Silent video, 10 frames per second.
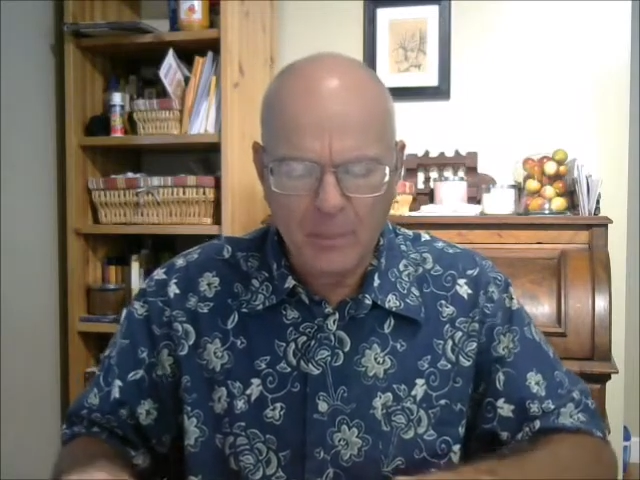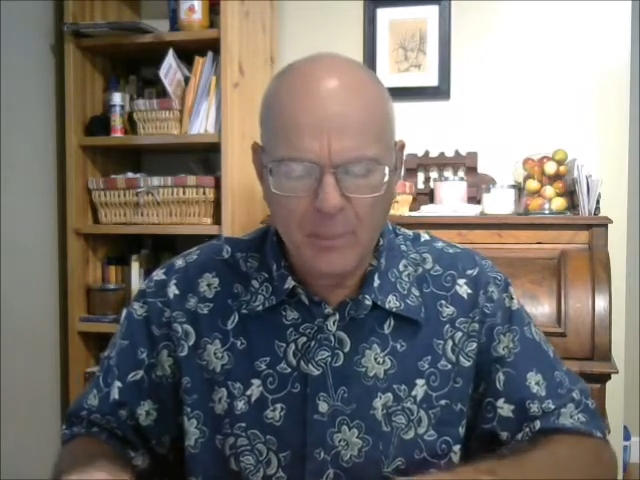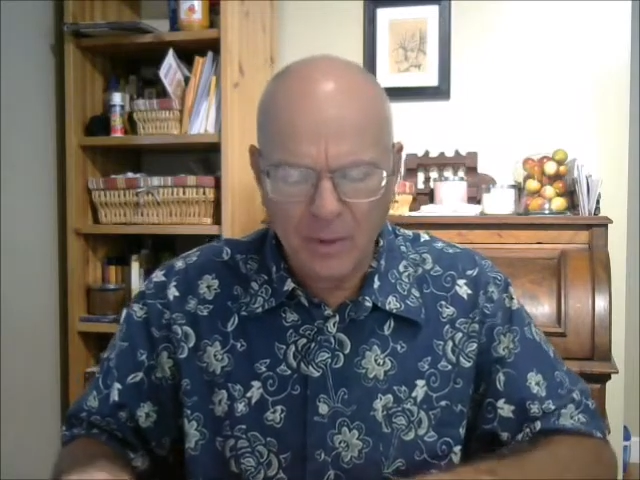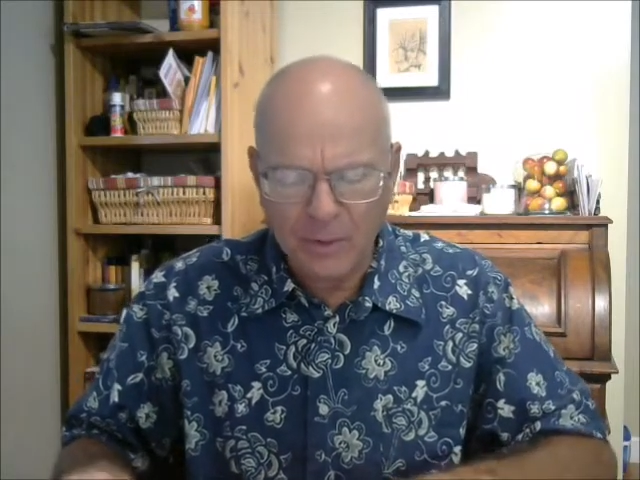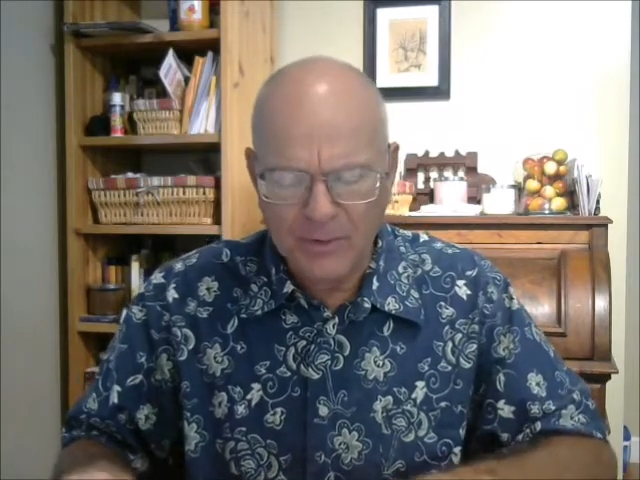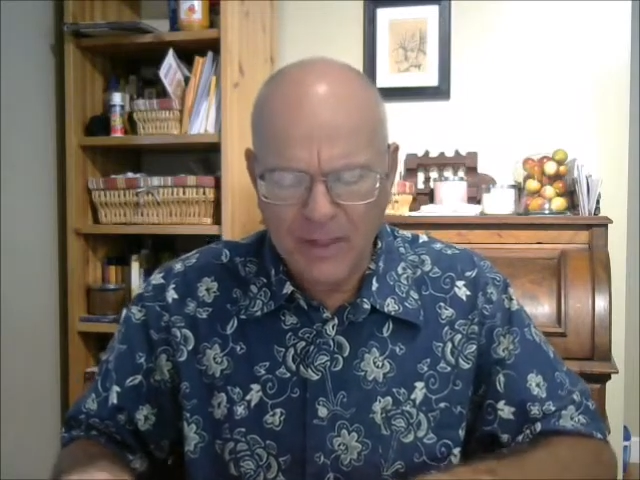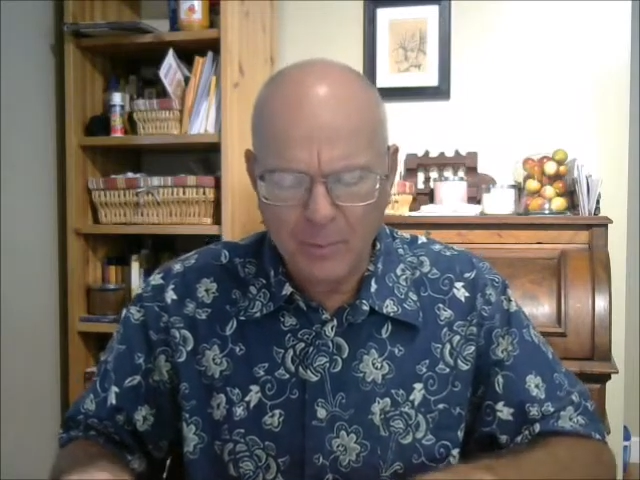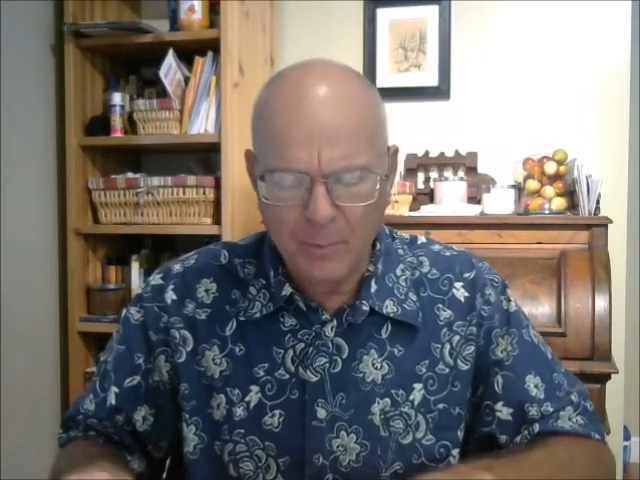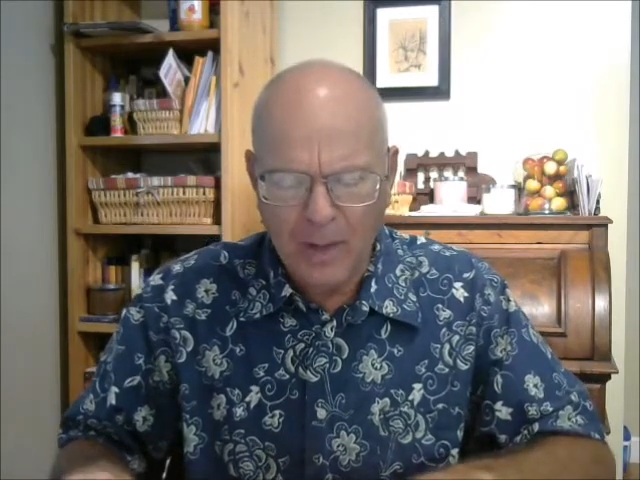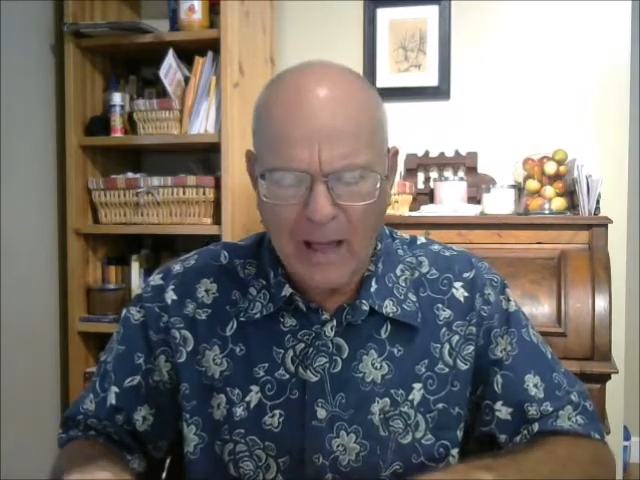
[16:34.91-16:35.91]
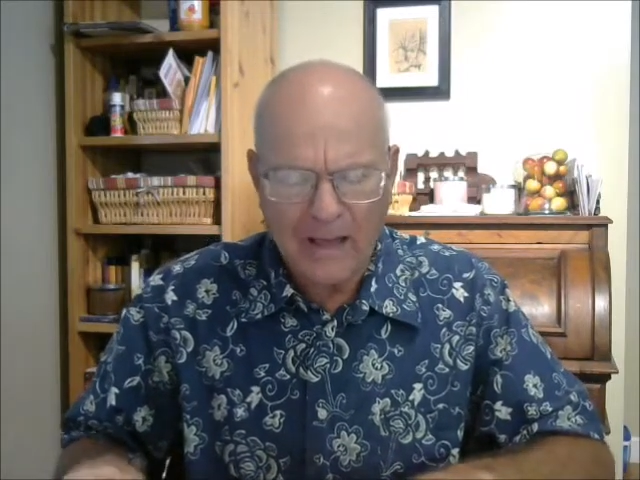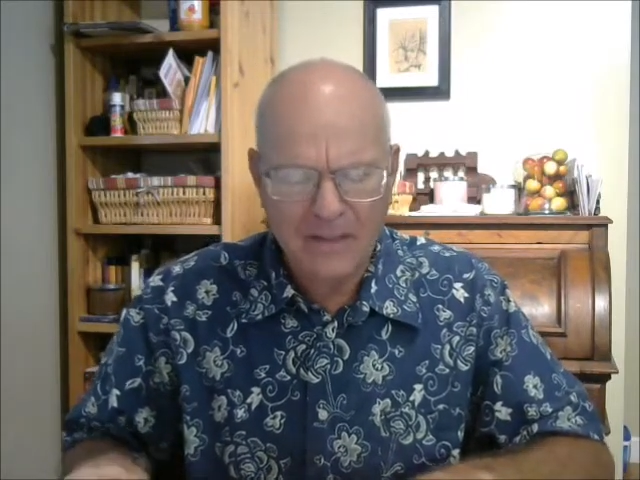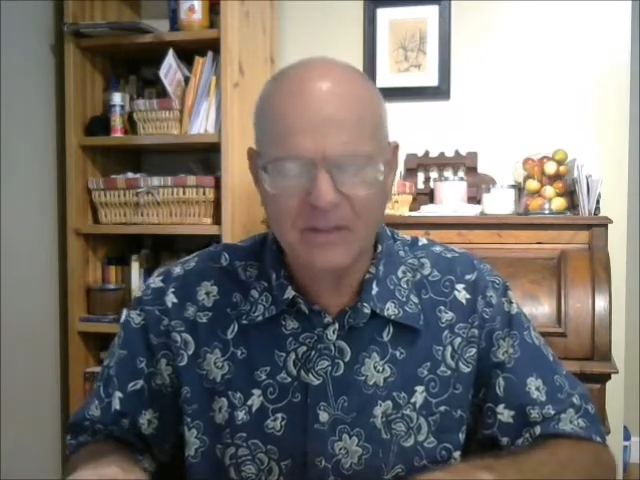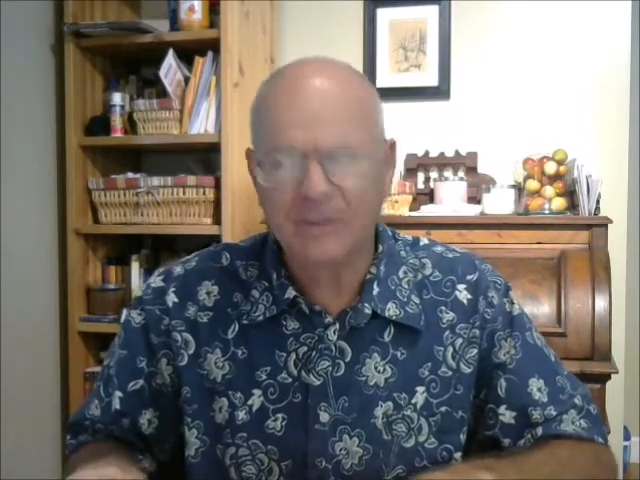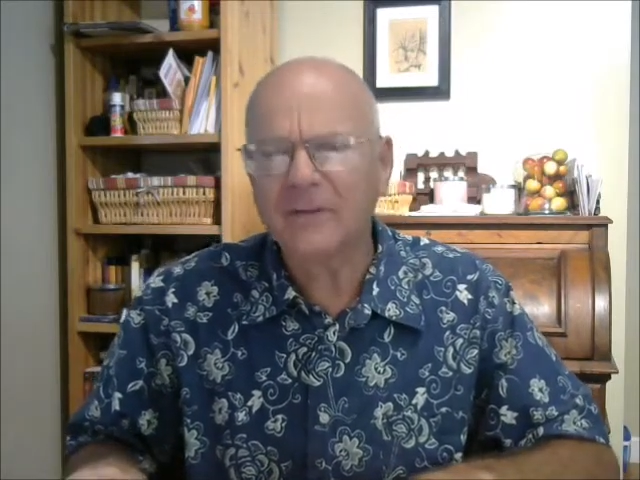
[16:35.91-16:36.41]
building
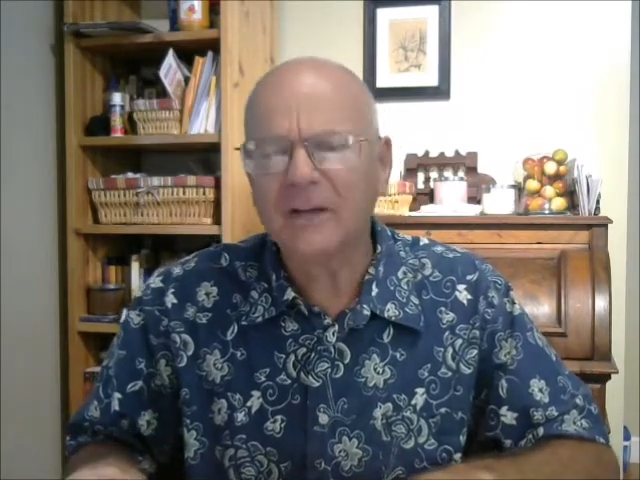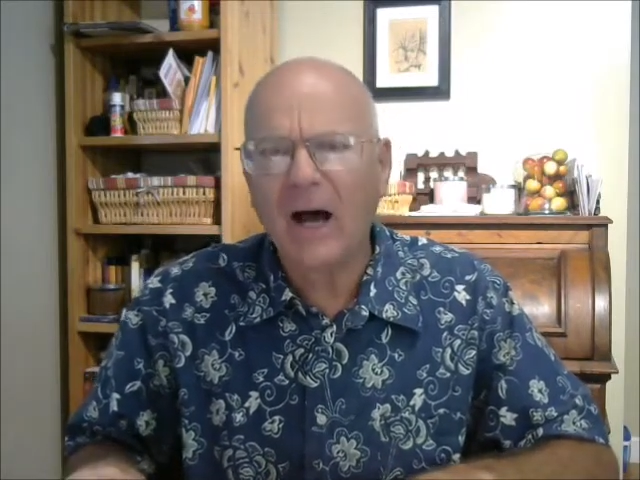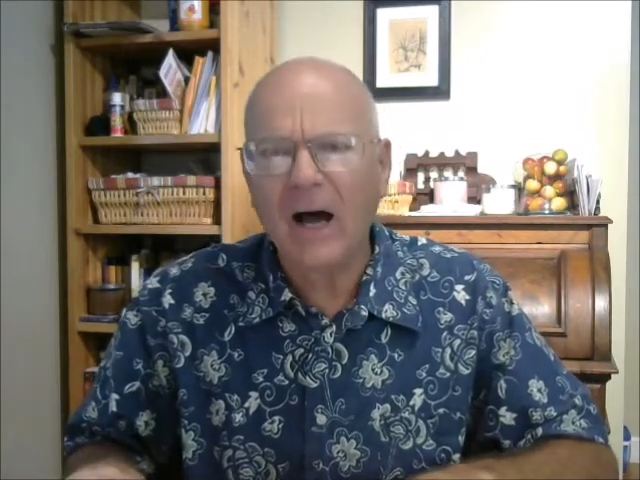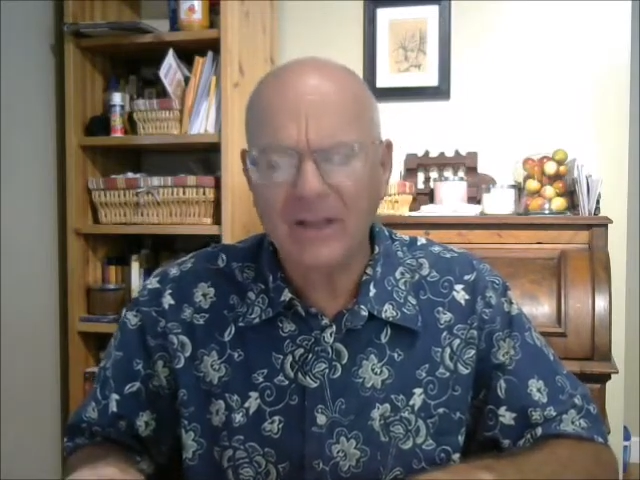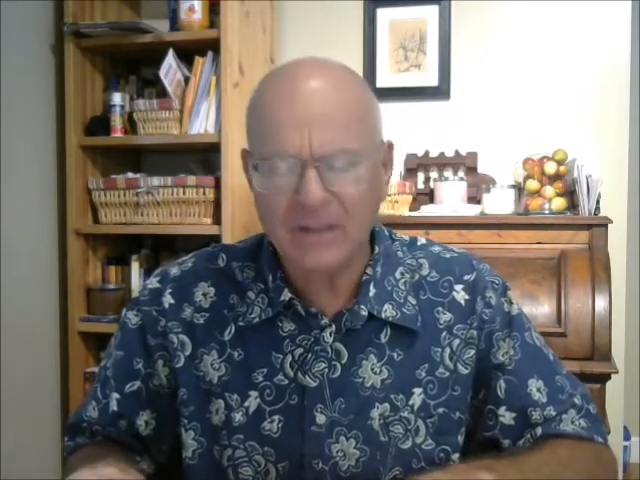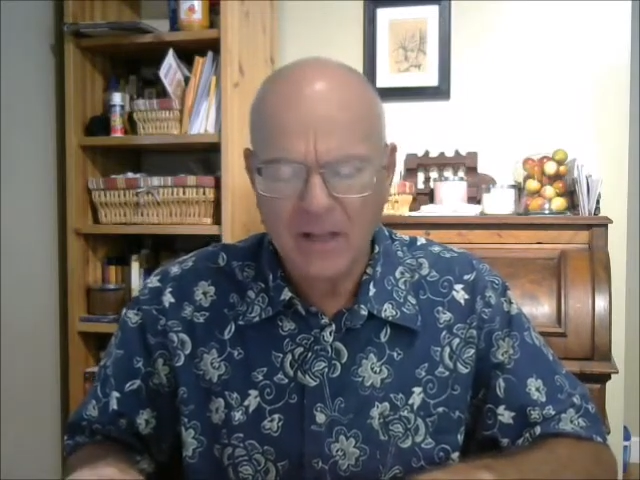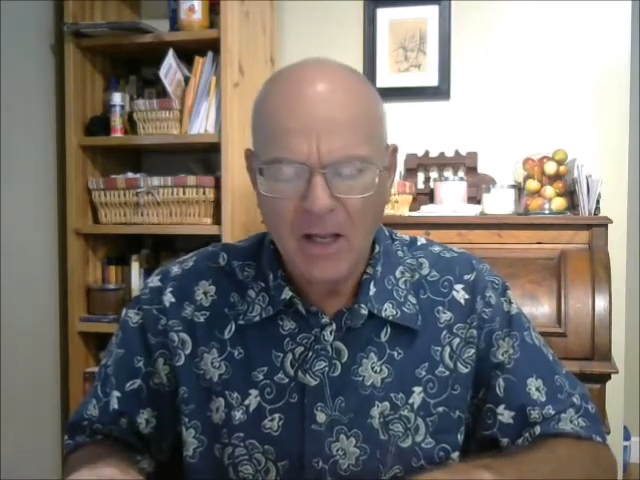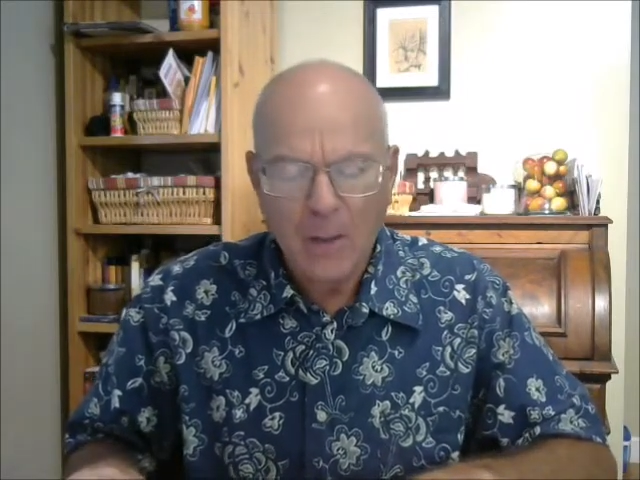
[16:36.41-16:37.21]
blocks of God's